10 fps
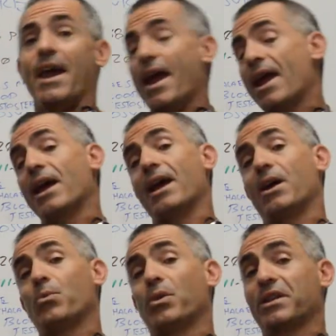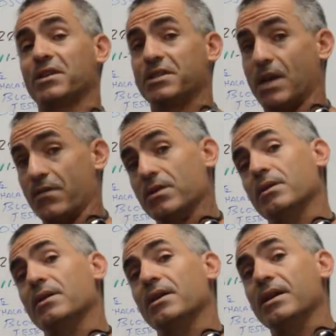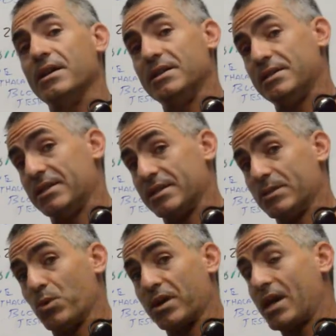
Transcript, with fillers: and what they discovered is this one